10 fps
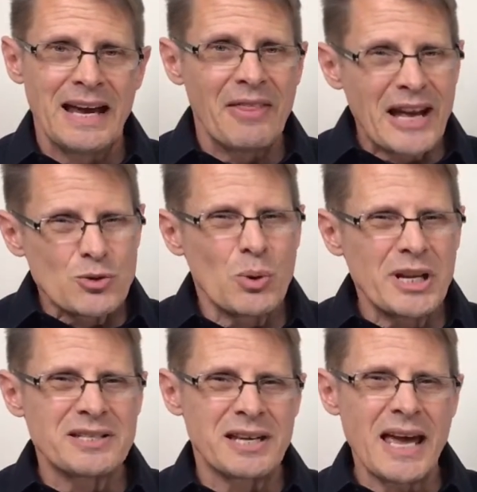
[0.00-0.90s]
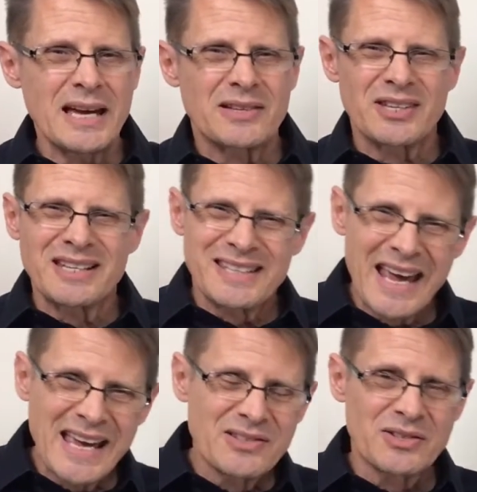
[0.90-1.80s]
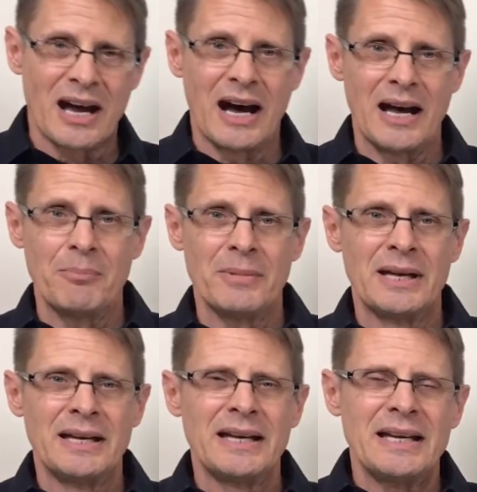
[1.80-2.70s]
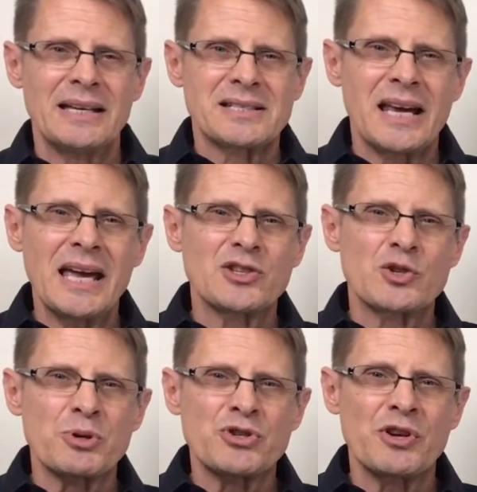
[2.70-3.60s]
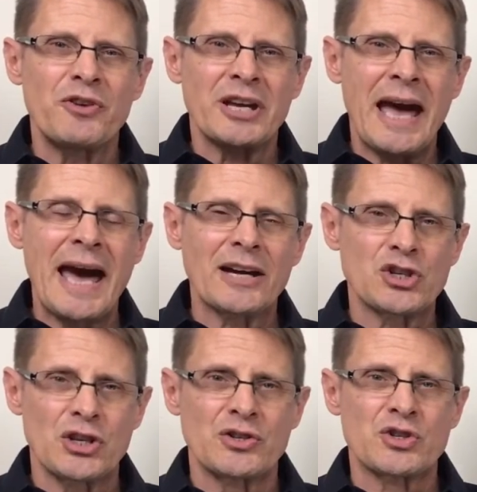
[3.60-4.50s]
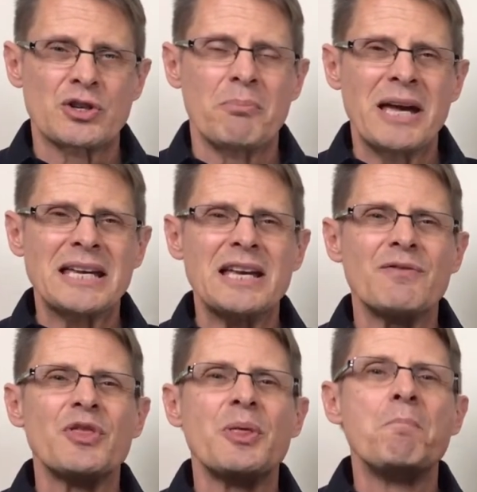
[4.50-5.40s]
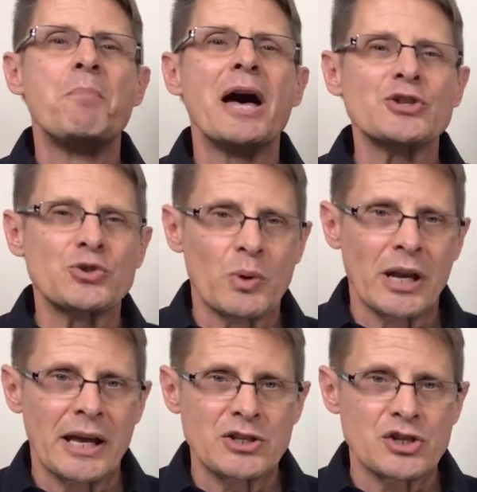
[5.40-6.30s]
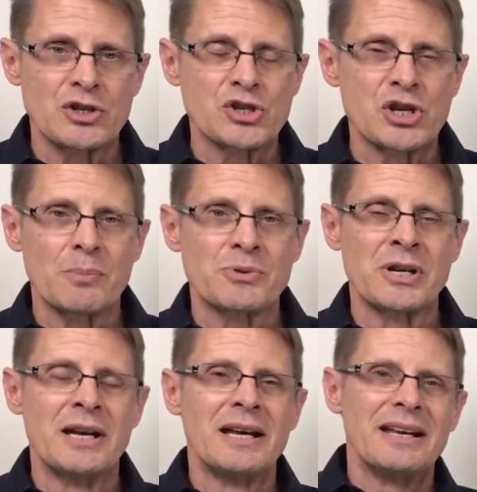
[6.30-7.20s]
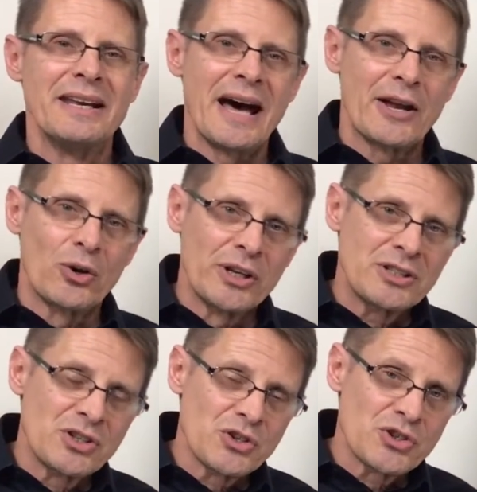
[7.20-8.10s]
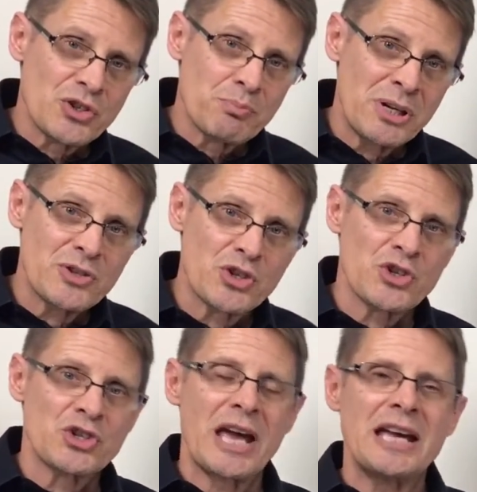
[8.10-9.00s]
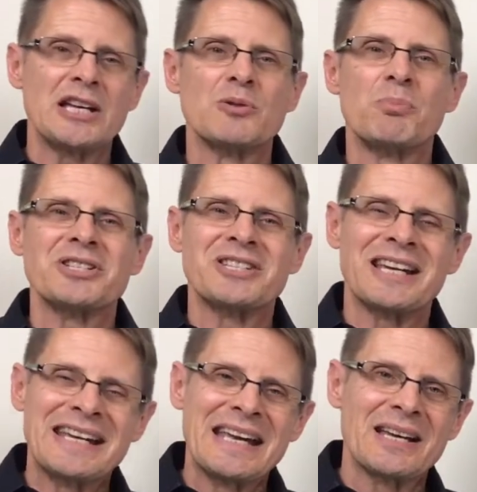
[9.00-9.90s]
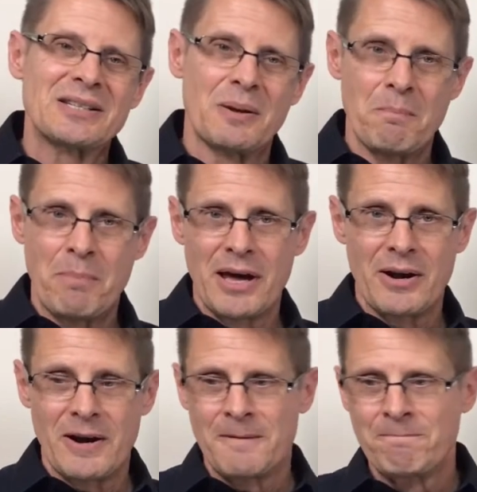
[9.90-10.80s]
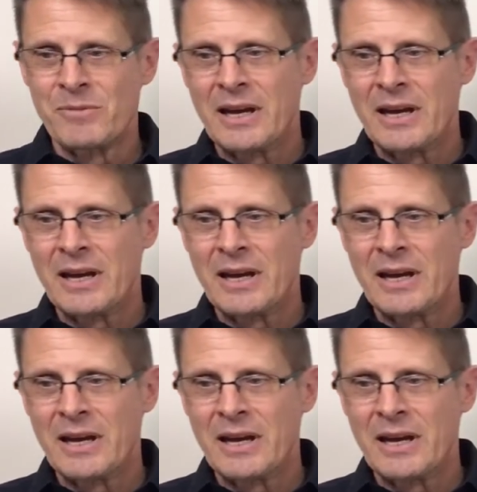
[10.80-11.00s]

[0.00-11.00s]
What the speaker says: And that's what it takes. It takes time. It takes specific actions to make even the best relationships not only to be sustained, but to get better.